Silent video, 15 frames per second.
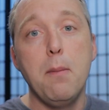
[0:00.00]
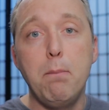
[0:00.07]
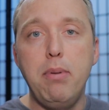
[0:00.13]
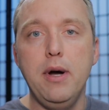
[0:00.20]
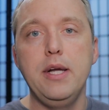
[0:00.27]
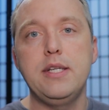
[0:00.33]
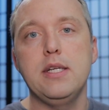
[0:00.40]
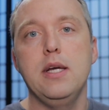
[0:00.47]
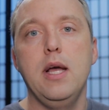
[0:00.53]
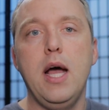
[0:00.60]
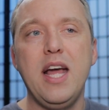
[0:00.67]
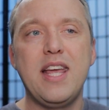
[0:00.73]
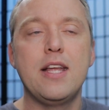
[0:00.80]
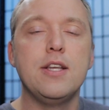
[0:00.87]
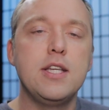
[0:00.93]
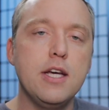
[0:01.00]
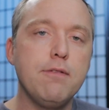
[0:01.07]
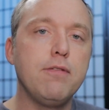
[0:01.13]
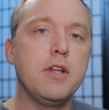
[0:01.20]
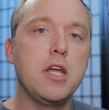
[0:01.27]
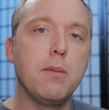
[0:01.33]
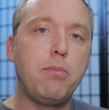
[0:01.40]
But I can
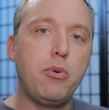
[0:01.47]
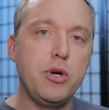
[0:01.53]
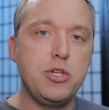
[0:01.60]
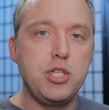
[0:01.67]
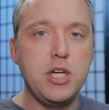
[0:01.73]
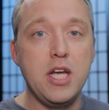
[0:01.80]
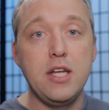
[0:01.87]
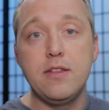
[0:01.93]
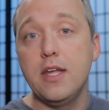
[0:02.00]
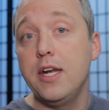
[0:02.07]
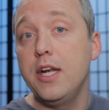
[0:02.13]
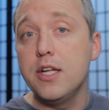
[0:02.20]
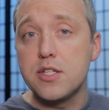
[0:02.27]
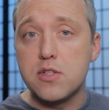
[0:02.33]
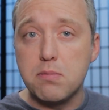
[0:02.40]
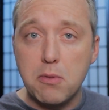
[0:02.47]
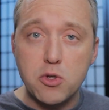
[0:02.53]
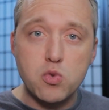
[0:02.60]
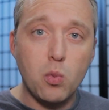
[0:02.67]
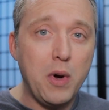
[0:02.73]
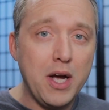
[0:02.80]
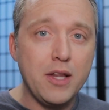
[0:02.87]
definitely appreciate that it is the
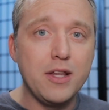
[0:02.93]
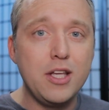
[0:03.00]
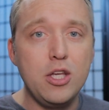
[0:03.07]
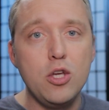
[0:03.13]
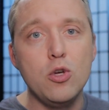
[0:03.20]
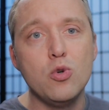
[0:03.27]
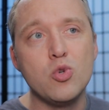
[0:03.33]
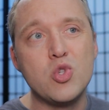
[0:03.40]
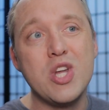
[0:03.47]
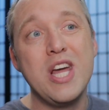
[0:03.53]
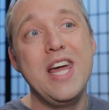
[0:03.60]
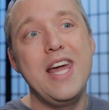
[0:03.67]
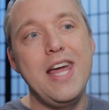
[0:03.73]
most widely used